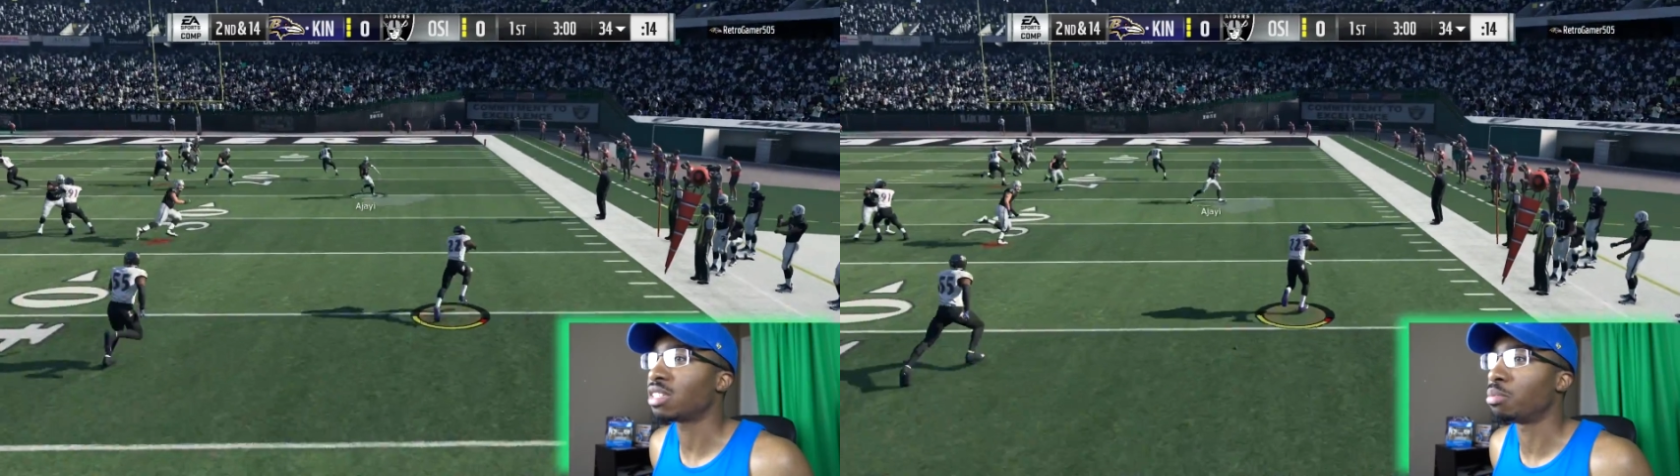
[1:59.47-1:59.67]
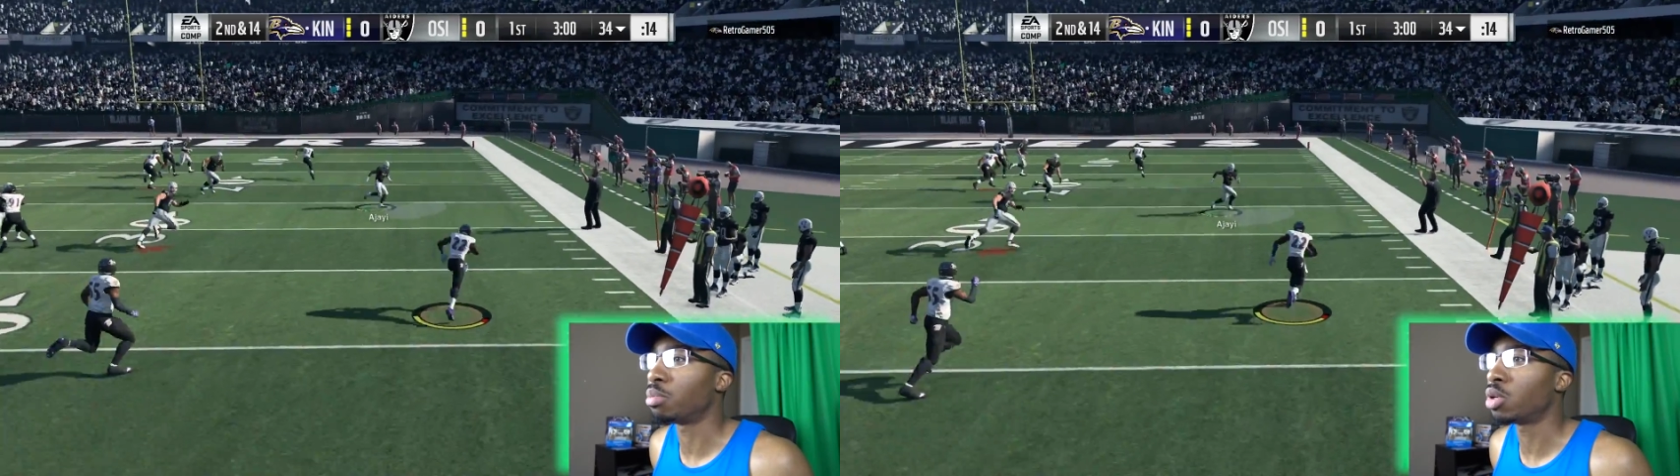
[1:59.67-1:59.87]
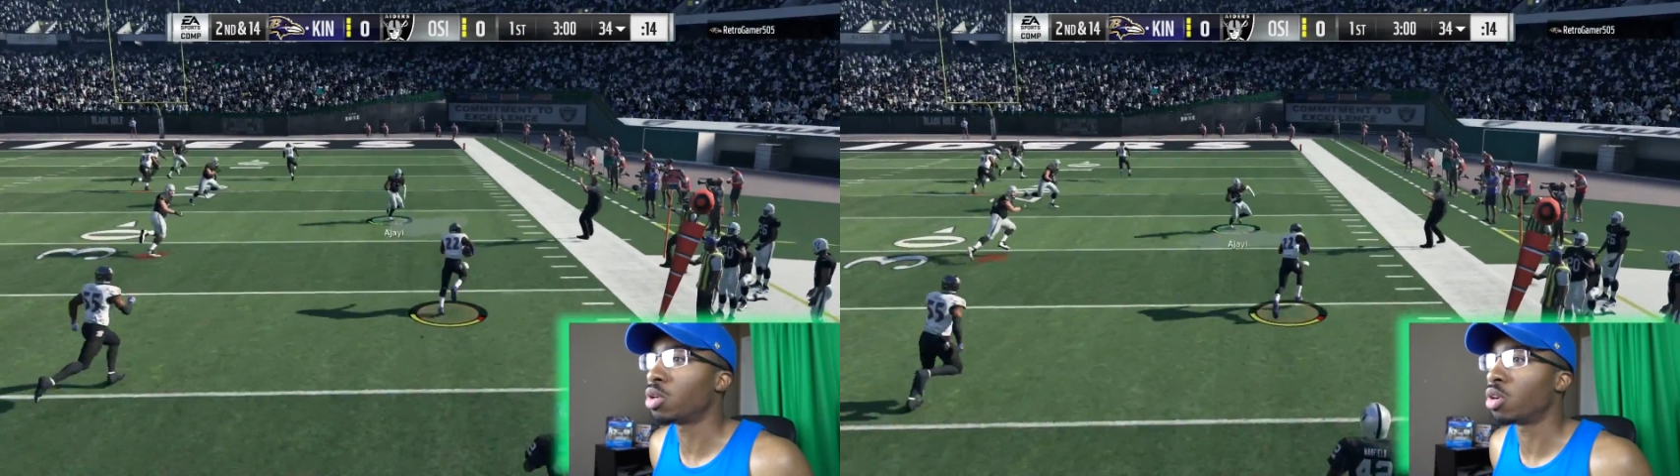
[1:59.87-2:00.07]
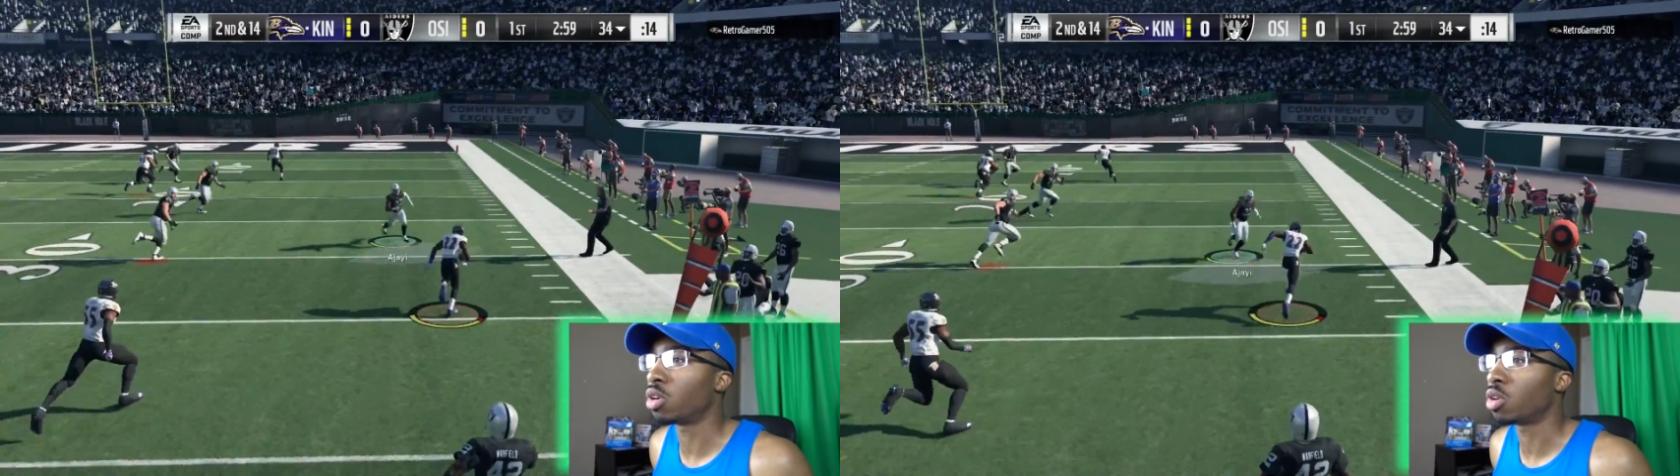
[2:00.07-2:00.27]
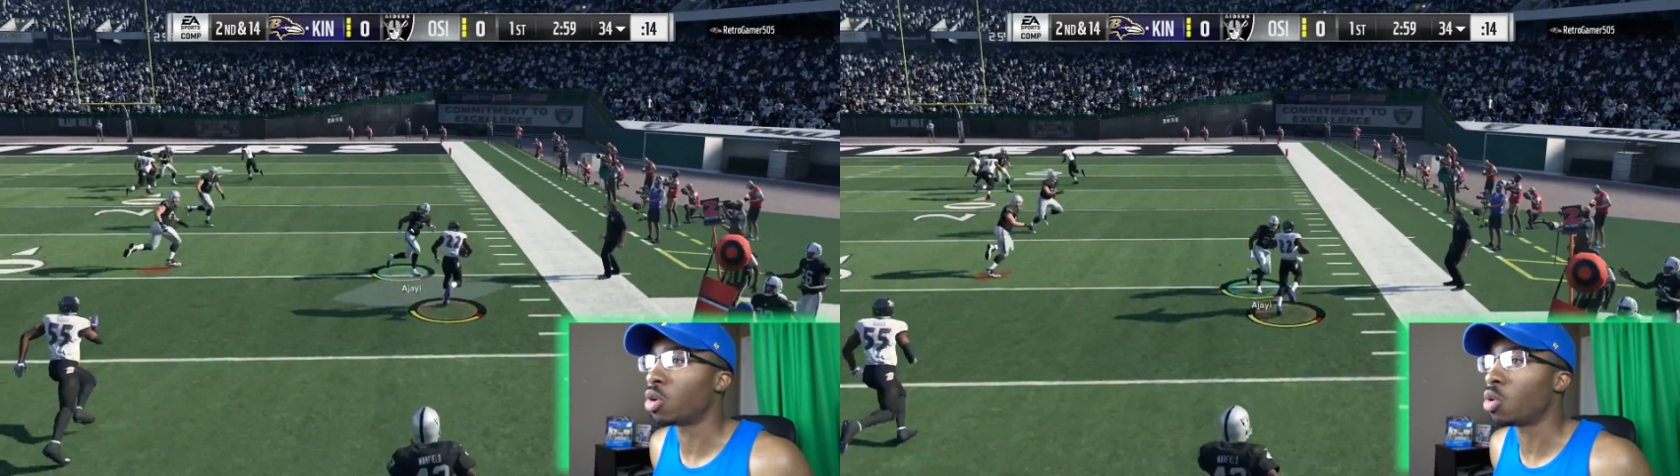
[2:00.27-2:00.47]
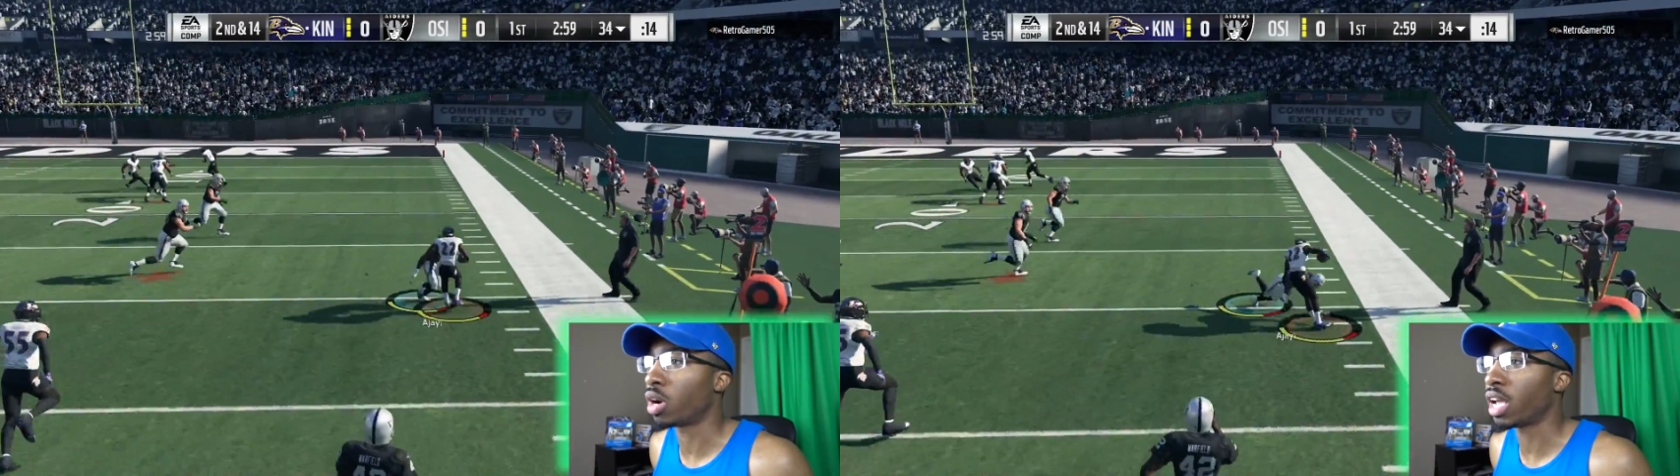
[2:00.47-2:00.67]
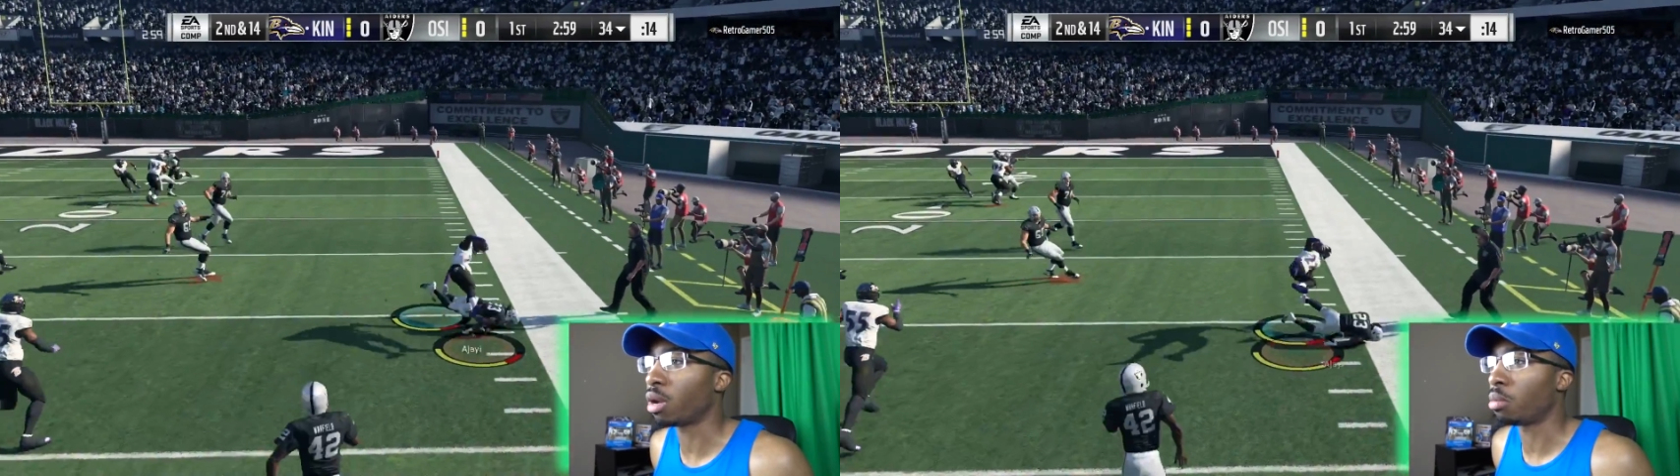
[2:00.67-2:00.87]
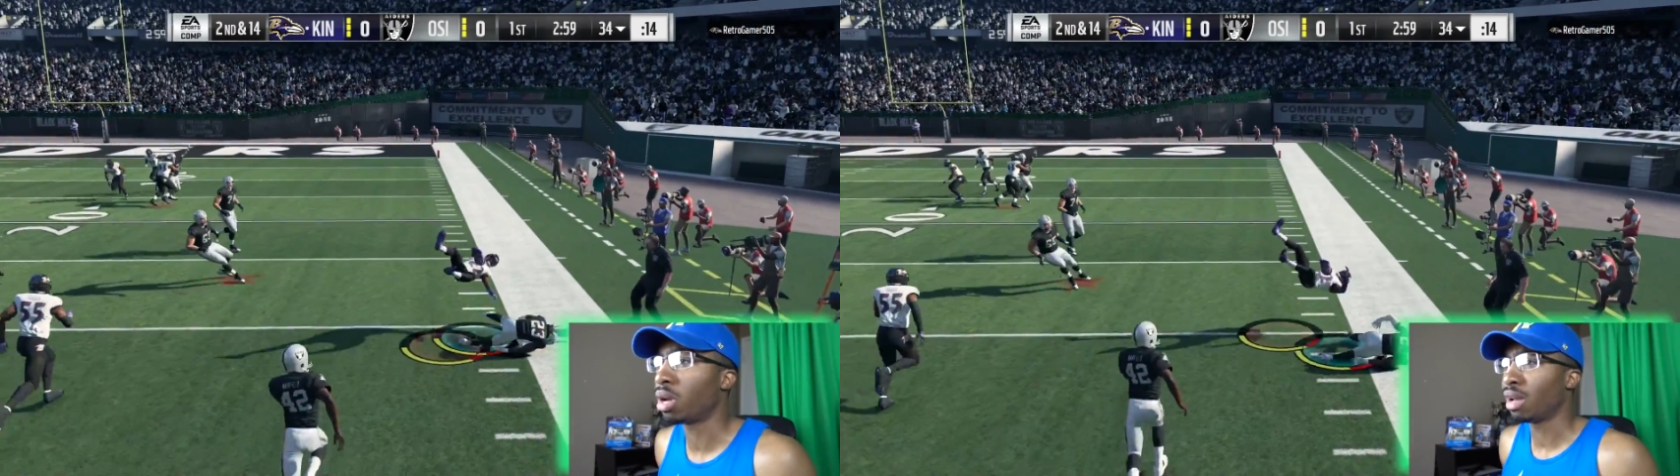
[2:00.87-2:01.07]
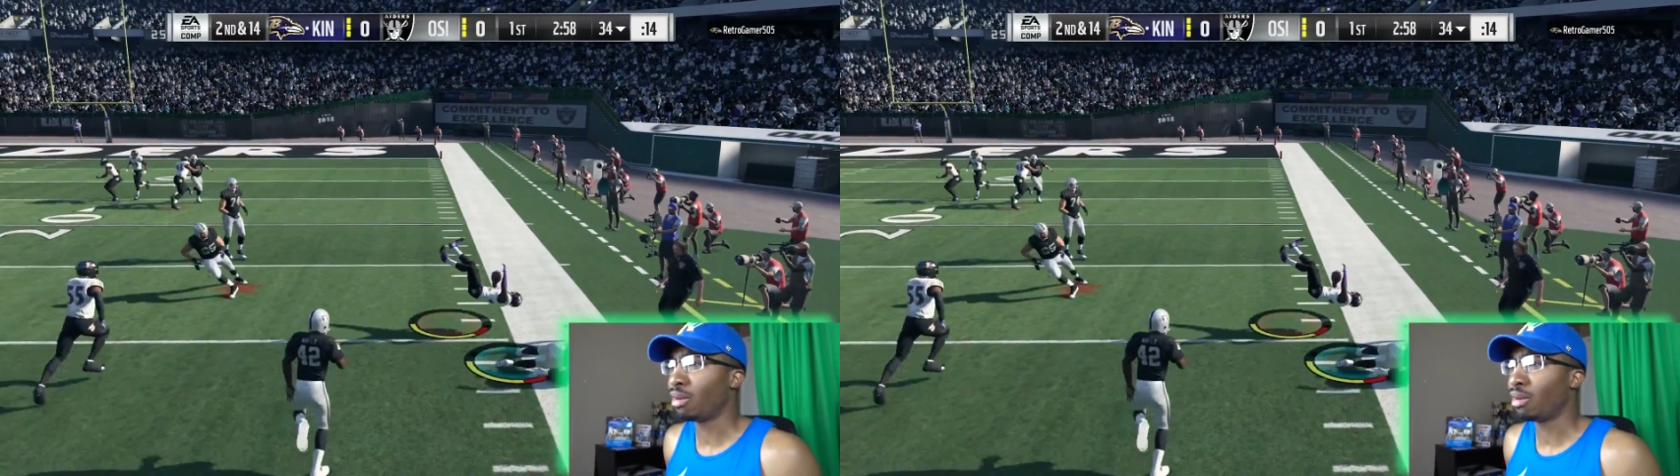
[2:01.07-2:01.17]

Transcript: some bull. Oh, get him.